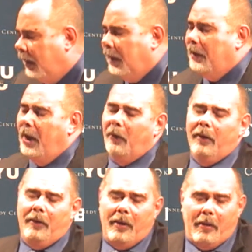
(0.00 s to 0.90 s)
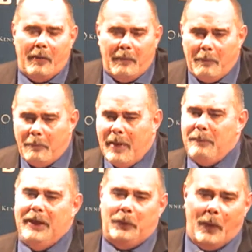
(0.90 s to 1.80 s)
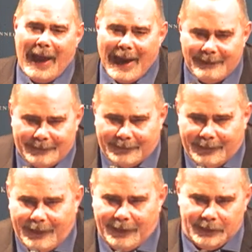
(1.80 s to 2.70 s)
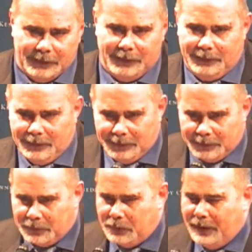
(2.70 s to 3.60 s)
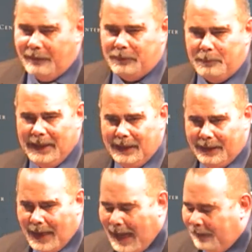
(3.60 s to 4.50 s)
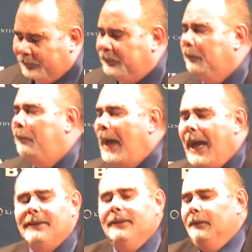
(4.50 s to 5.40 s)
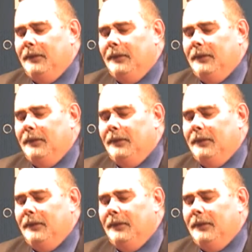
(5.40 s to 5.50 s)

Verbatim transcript: You know, maybe twenty could have been enough, but